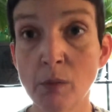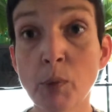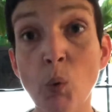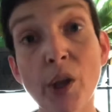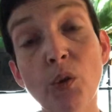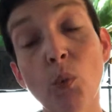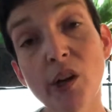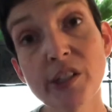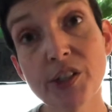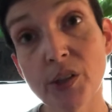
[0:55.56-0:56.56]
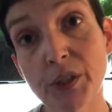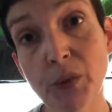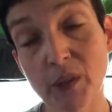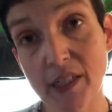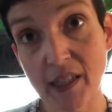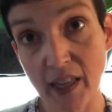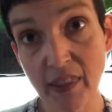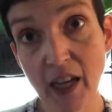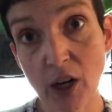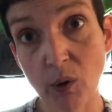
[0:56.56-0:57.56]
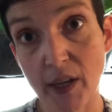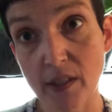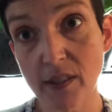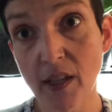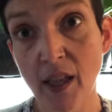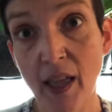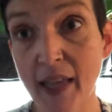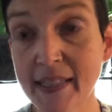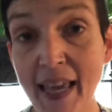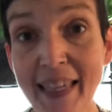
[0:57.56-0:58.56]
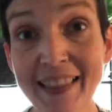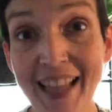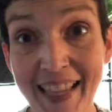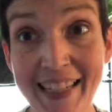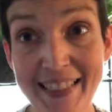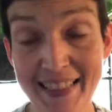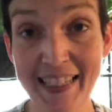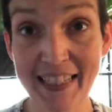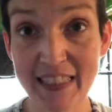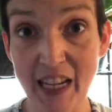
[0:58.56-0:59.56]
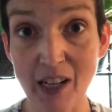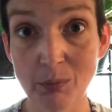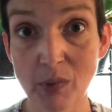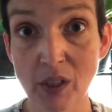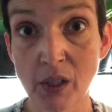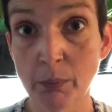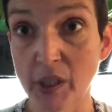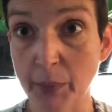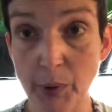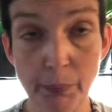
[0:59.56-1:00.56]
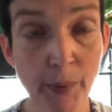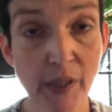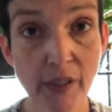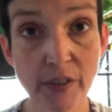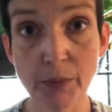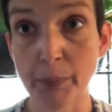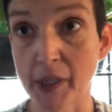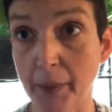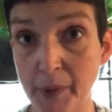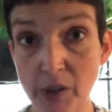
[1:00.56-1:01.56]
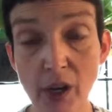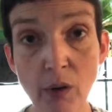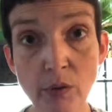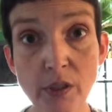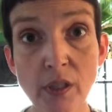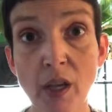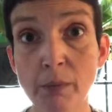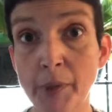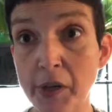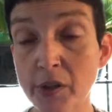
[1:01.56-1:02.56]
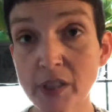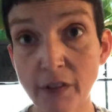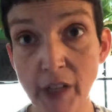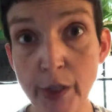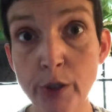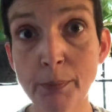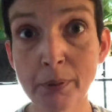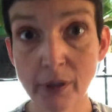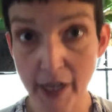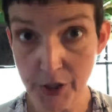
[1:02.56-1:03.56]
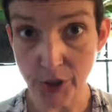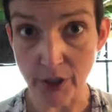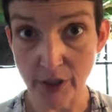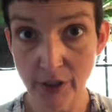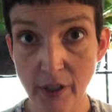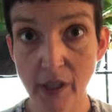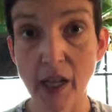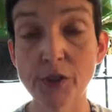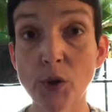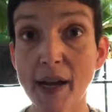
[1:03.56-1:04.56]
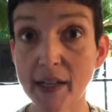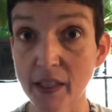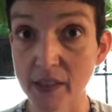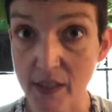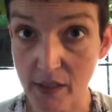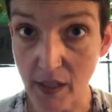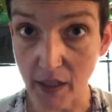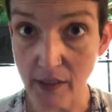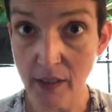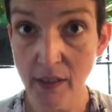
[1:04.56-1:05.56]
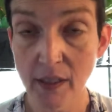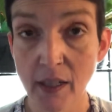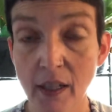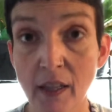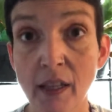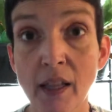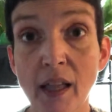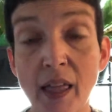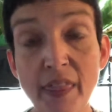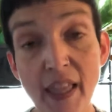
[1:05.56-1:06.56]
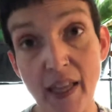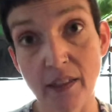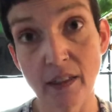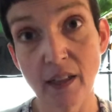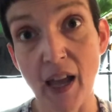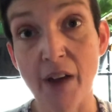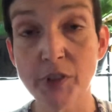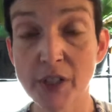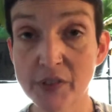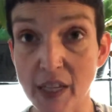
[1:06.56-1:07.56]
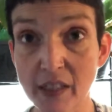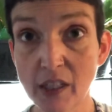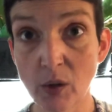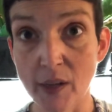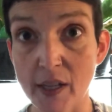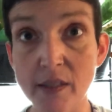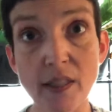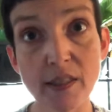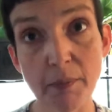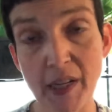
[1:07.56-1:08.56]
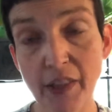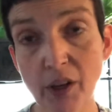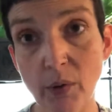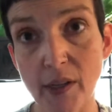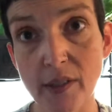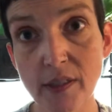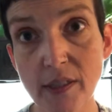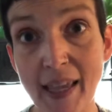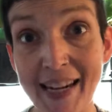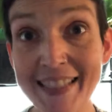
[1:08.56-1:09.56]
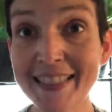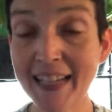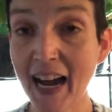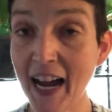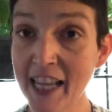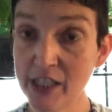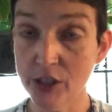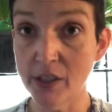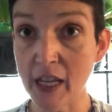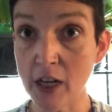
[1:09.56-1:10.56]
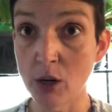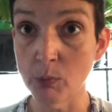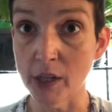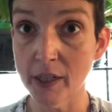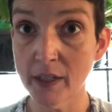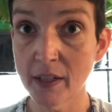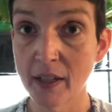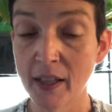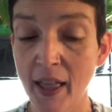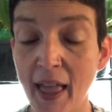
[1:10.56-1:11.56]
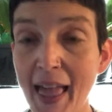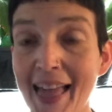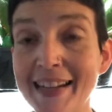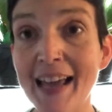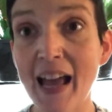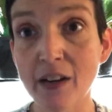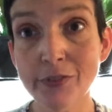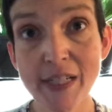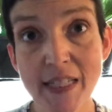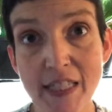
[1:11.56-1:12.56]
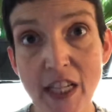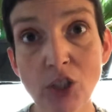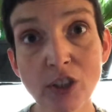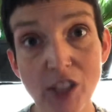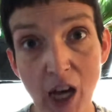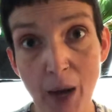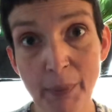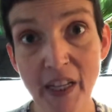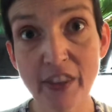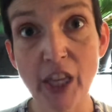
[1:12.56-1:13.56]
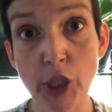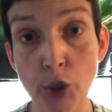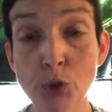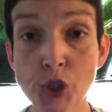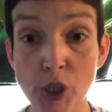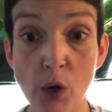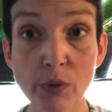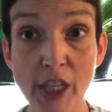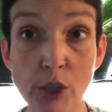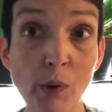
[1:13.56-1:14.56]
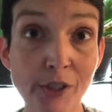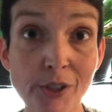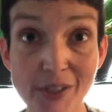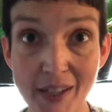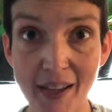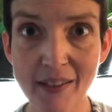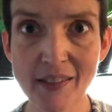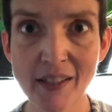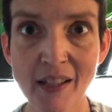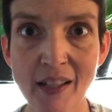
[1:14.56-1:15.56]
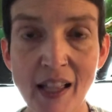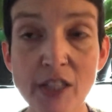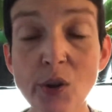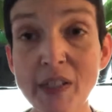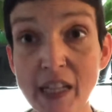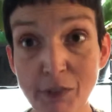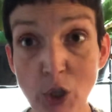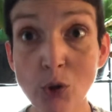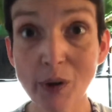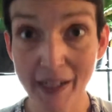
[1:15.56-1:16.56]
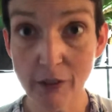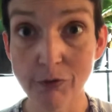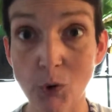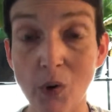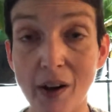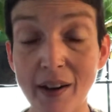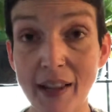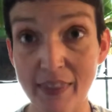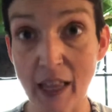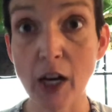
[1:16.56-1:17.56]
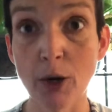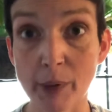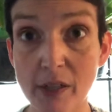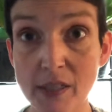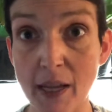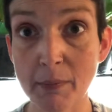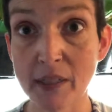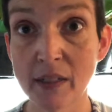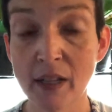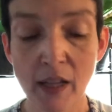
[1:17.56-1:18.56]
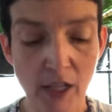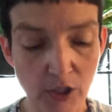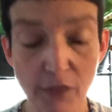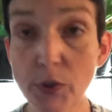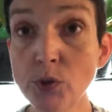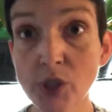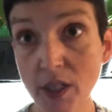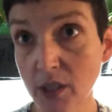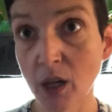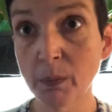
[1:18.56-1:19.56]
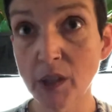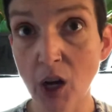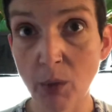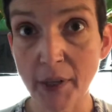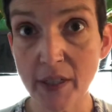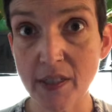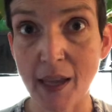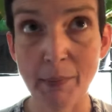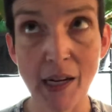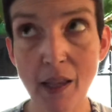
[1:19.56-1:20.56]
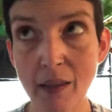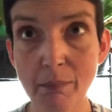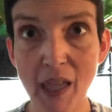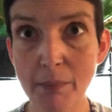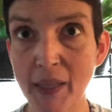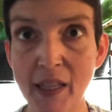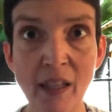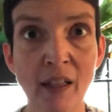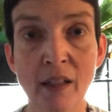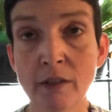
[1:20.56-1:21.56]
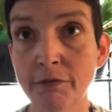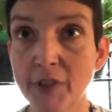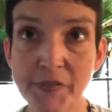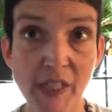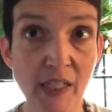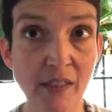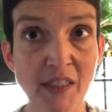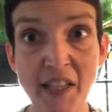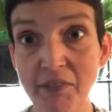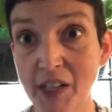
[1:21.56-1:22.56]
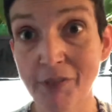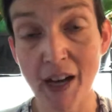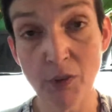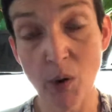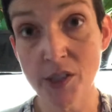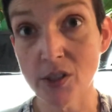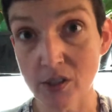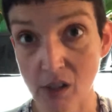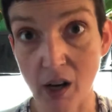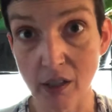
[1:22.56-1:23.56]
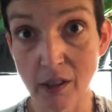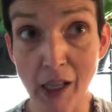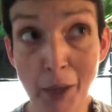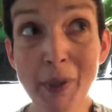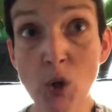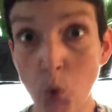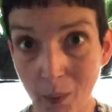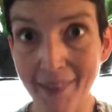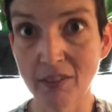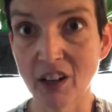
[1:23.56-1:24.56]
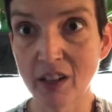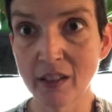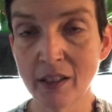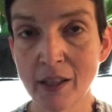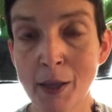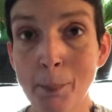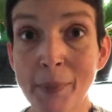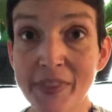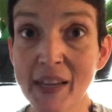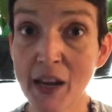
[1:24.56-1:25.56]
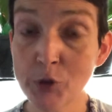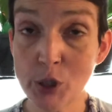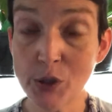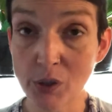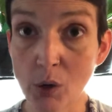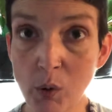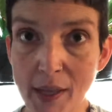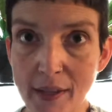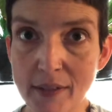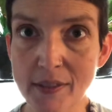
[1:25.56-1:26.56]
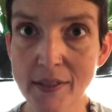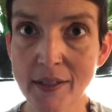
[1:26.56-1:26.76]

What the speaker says: But what you want to do is you want to take that quiz and take it like it is an exam. Put up your books, put up your notes, put yourself under pressure, and try to get this done. And then, after you've taken the quiz and submitted the quiz, it is tied to that homework. And every single topic that you showed that you understand is going to give you credit for in that homework assignment. So if you just open the homework assignment, it may be 50 to 75 questions long. It can be quite long. But then after you do the quiz,